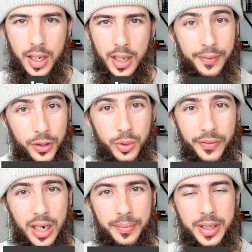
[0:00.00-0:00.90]
If you
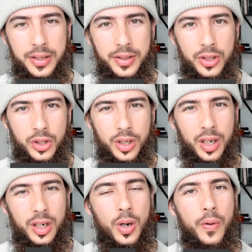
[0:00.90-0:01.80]
develop this, you're going
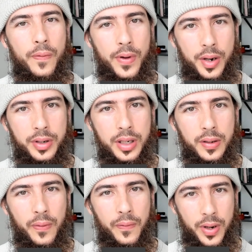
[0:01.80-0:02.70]
to go very,
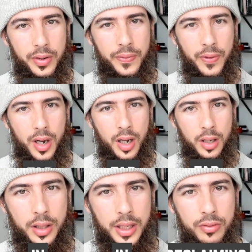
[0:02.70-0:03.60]
very far
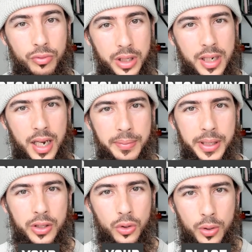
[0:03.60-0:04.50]
in
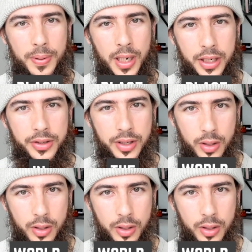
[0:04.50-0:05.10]
reclaiming your place in the